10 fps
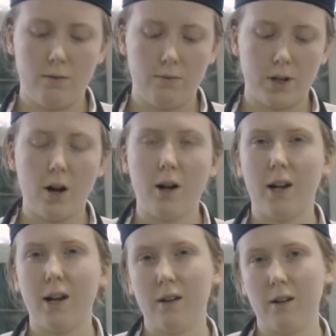
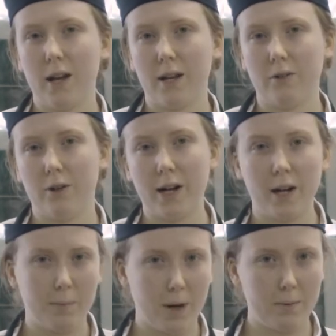ricotta and
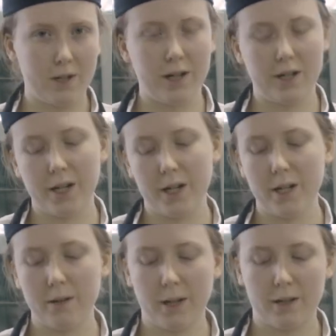grated Parmesan
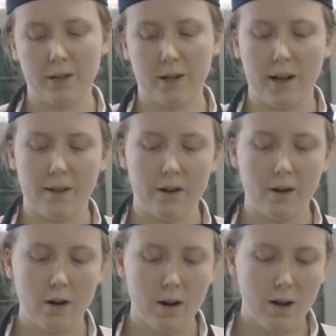cheese mixed together,
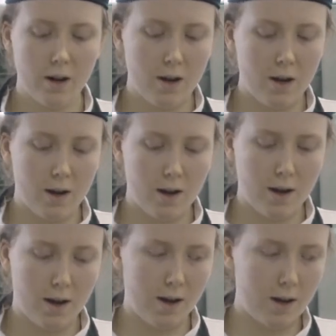
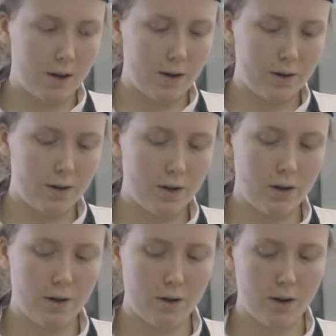and
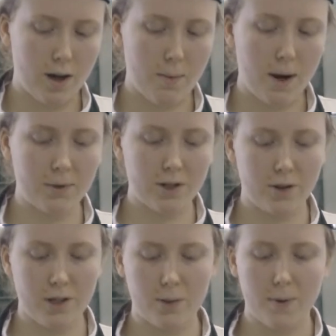I'm just
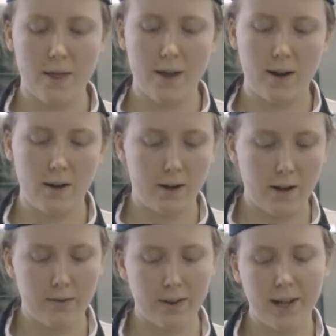going to spread that in an
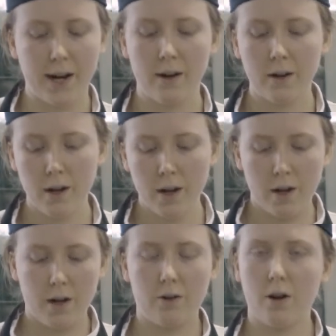even layer
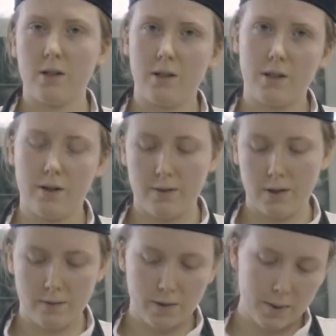across the surface
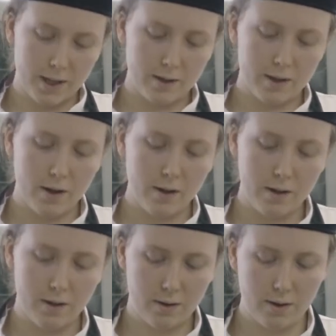of the pizza,
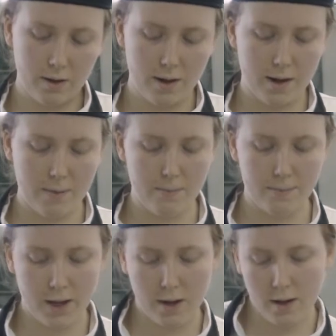kind
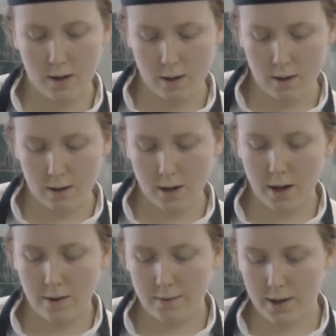
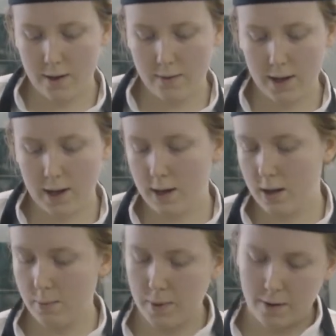of leaving a
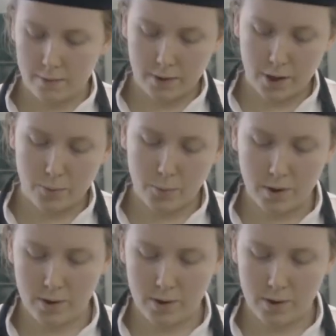little bit of room